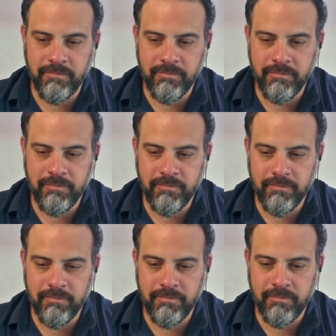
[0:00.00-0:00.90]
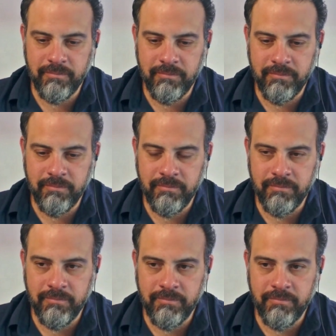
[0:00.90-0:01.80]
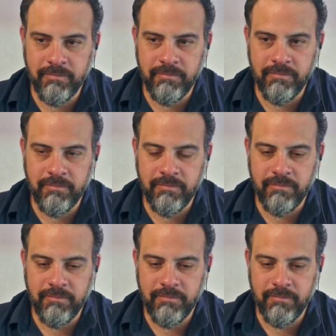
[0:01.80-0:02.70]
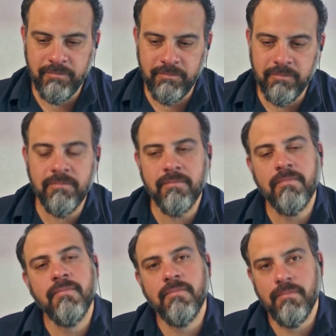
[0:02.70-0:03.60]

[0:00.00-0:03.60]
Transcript: The person shown says nothing.